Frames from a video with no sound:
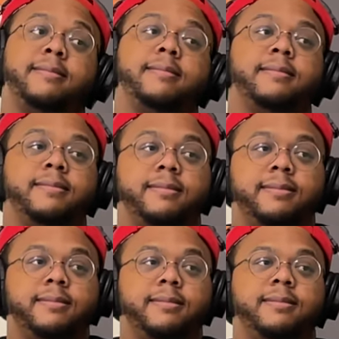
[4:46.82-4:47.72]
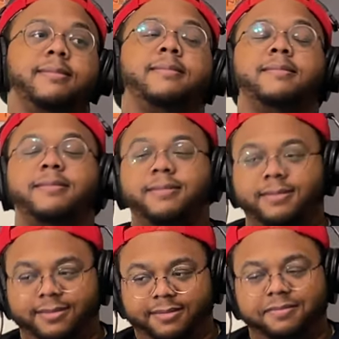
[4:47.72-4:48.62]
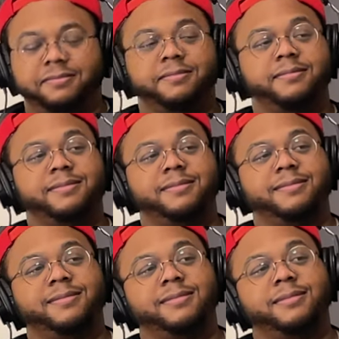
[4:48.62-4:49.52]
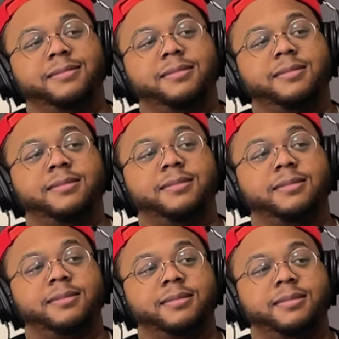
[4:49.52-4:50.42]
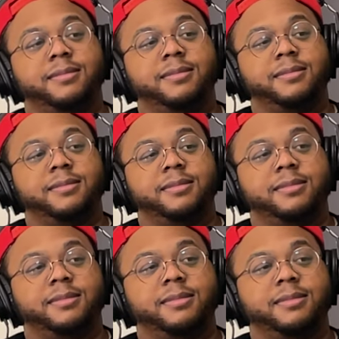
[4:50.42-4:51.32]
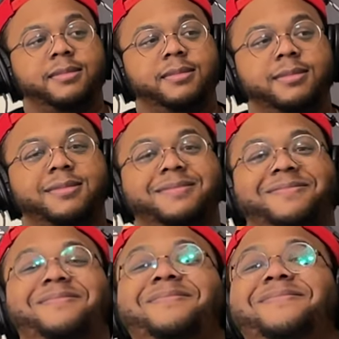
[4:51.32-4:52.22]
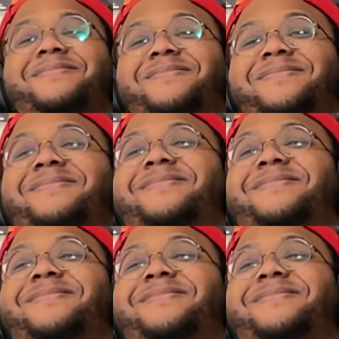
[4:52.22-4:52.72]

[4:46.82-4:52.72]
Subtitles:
This person isn't speaking.